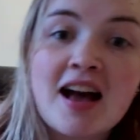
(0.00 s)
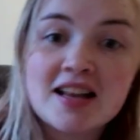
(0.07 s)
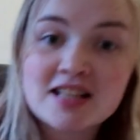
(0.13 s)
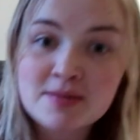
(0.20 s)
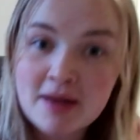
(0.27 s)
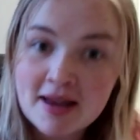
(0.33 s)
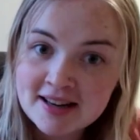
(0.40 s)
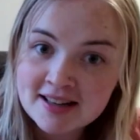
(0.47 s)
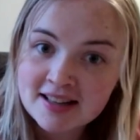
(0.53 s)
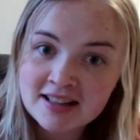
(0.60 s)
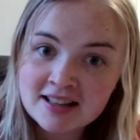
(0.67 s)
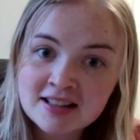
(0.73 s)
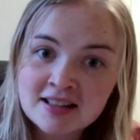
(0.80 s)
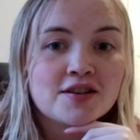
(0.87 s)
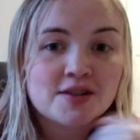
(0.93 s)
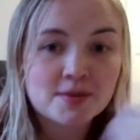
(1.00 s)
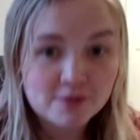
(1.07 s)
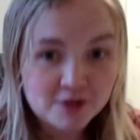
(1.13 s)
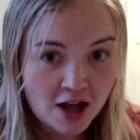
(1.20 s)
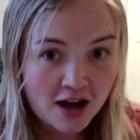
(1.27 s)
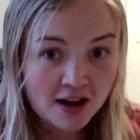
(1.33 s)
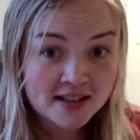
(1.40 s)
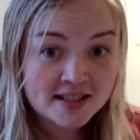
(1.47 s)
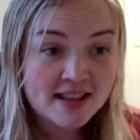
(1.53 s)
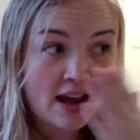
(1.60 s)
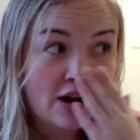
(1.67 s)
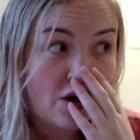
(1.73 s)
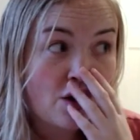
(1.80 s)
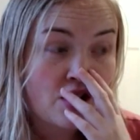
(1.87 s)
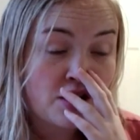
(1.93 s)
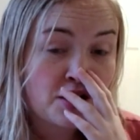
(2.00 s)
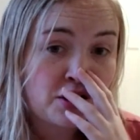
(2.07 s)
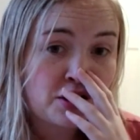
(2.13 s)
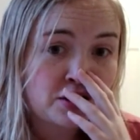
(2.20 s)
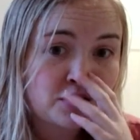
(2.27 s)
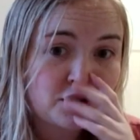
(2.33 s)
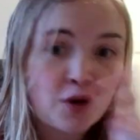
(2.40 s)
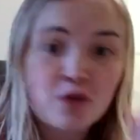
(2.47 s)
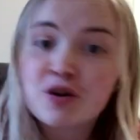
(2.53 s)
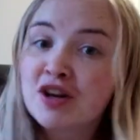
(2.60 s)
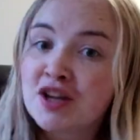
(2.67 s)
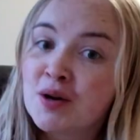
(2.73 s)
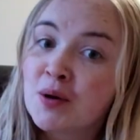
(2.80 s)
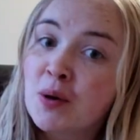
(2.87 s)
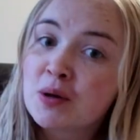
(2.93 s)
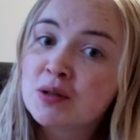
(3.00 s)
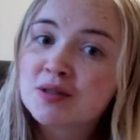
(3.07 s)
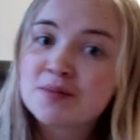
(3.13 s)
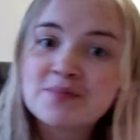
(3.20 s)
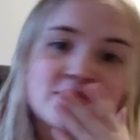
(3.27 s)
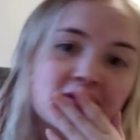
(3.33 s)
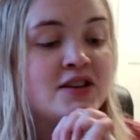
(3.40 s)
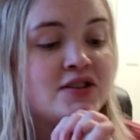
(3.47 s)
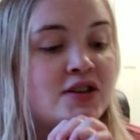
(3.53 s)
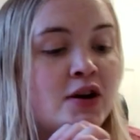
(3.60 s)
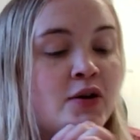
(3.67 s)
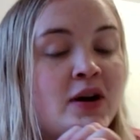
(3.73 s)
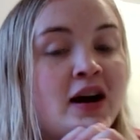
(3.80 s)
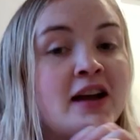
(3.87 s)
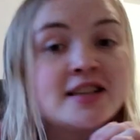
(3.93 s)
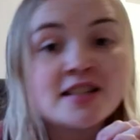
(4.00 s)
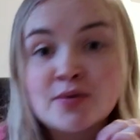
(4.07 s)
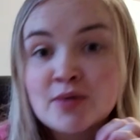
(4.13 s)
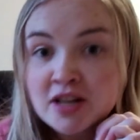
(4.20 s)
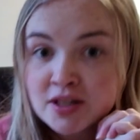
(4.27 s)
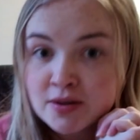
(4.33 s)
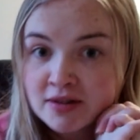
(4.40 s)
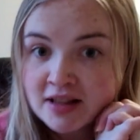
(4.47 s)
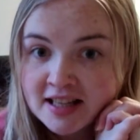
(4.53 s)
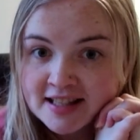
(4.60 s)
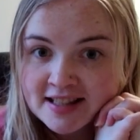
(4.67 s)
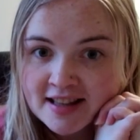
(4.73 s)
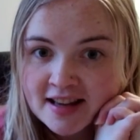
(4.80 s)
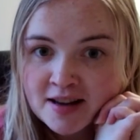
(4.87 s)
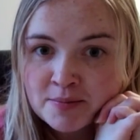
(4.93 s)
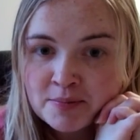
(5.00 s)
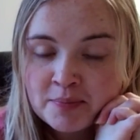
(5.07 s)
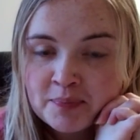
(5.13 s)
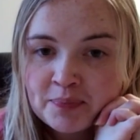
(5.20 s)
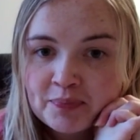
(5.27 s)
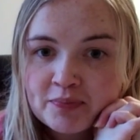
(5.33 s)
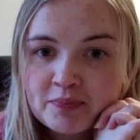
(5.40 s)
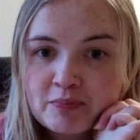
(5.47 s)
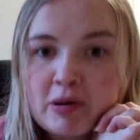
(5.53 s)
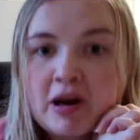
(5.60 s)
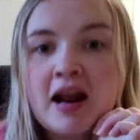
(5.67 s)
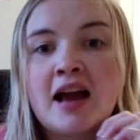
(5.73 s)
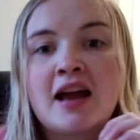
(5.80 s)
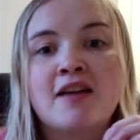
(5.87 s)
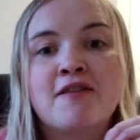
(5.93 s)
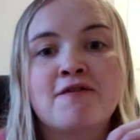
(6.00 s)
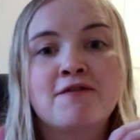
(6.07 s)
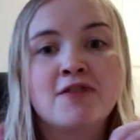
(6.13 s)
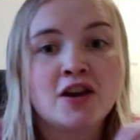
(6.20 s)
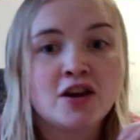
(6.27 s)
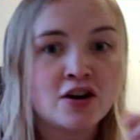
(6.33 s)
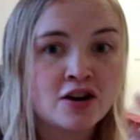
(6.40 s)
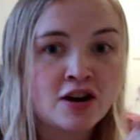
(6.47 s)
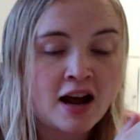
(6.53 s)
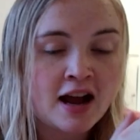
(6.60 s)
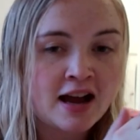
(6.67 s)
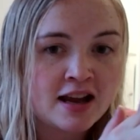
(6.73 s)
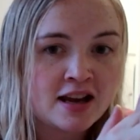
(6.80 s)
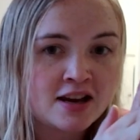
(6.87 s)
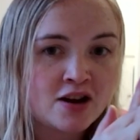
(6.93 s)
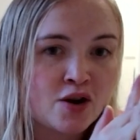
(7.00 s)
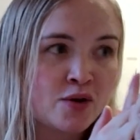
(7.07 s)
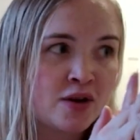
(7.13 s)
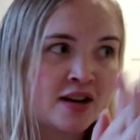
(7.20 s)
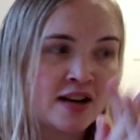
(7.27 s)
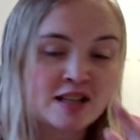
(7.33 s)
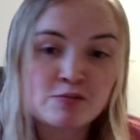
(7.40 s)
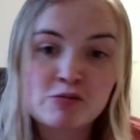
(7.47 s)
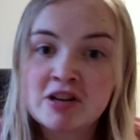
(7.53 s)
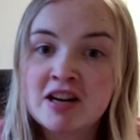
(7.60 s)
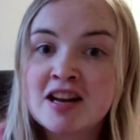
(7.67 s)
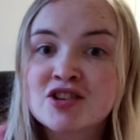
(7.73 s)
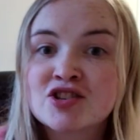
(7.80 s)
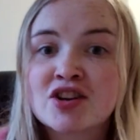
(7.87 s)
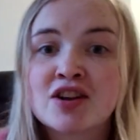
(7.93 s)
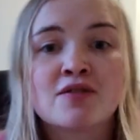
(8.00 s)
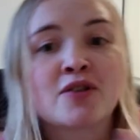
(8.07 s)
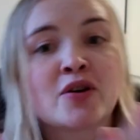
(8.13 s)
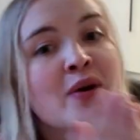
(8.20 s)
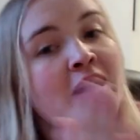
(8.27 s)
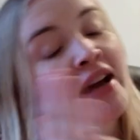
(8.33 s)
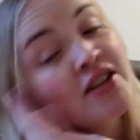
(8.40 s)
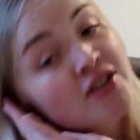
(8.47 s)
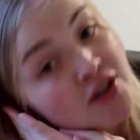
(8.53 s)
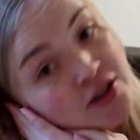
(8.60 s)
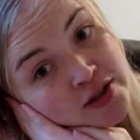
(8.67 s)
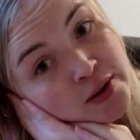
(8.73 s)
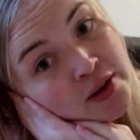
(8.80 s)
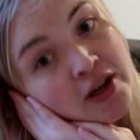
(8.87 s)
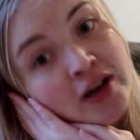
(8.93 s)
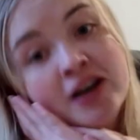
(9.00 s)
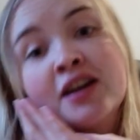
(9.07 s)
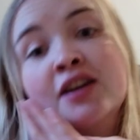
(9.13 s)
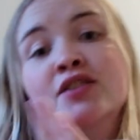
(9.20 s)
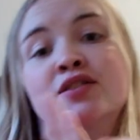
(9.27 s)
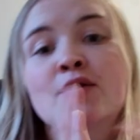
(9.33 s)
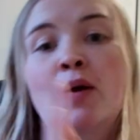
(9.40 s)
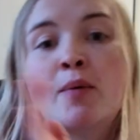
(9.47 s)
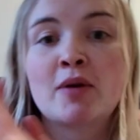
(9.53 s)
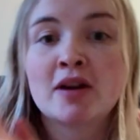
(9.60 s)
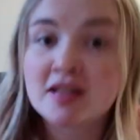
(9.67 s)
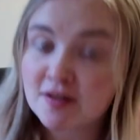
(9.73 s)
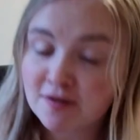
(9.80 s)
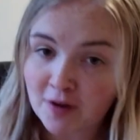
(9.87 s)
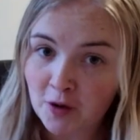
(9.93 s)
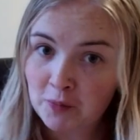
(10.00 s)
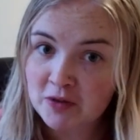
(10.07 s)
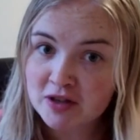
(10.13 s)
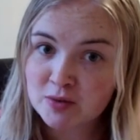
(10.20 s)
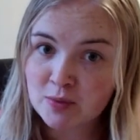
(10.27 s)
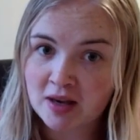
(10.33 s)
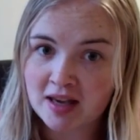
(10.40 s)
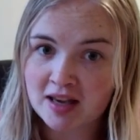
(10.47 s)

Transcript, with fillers: as I'm editing some vlogs that are over a year old. So I still wanted to release them but I figured I owed an explanation for why it took so long, so I wanted to film this quick